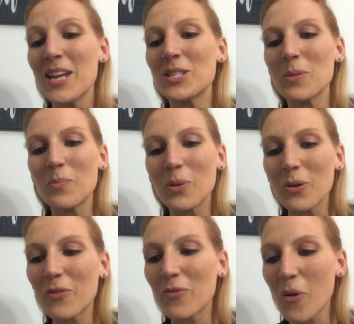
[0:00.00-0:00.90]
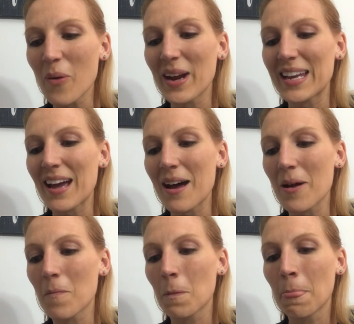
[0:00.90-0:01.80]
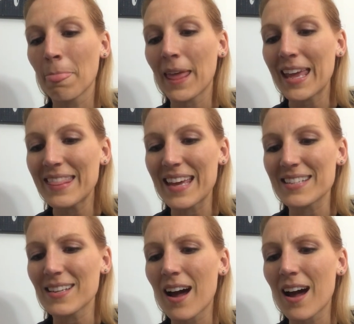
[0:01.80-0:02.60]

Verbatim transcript: to move forward um, in this.